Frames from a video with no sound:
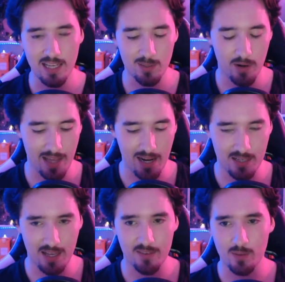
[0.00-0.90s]
one of the
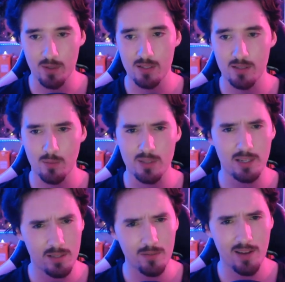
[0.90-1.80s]
actors afterwards, someone was like,
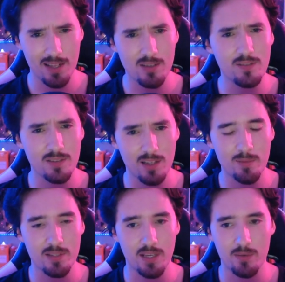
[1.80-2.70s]
"Do your fans often come
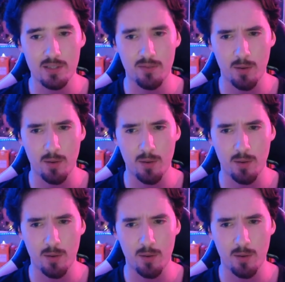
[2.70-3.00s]
and see you and stuff?"